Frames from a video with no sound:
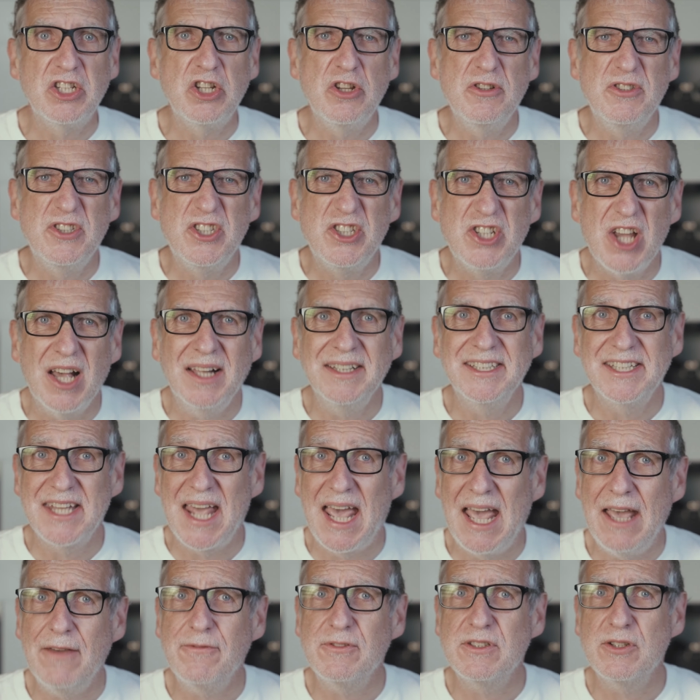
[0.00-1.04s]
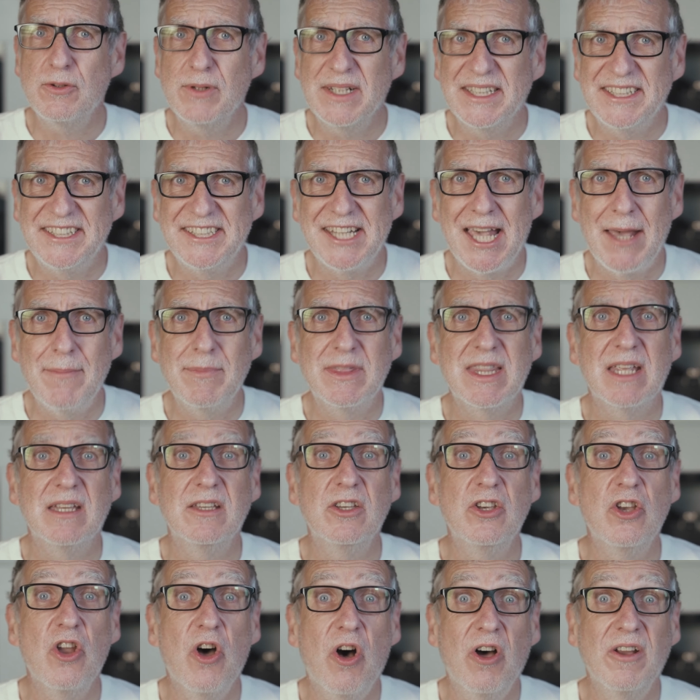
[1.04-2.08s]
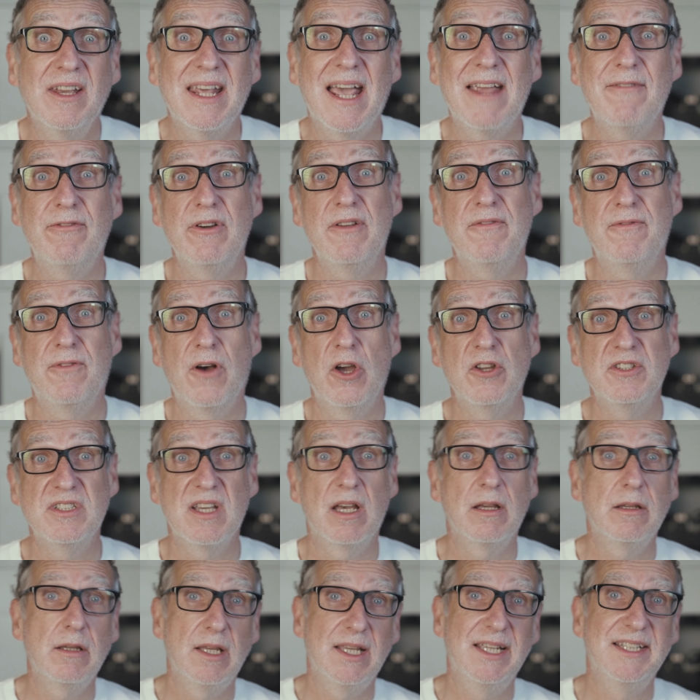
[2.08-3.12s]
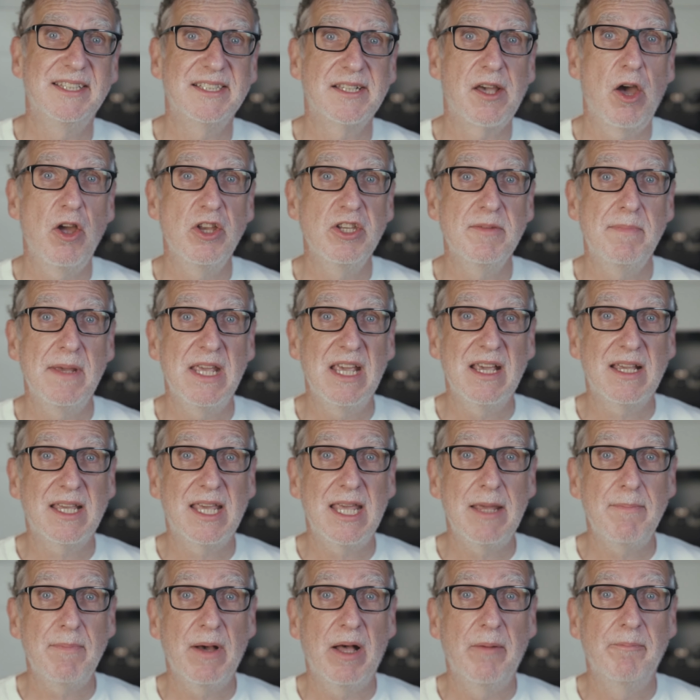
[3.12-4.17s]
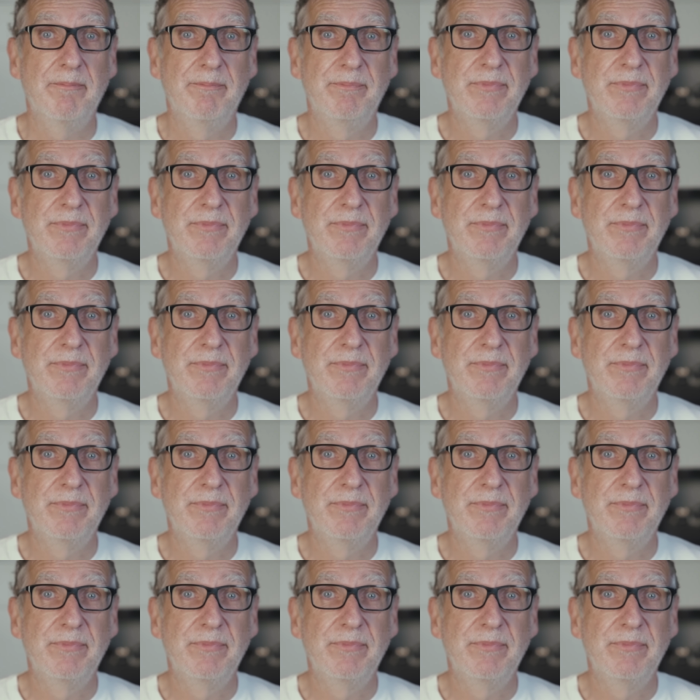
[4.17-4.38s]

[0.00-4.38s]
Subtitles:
You just have to accept that not every photo is going to be a keeper.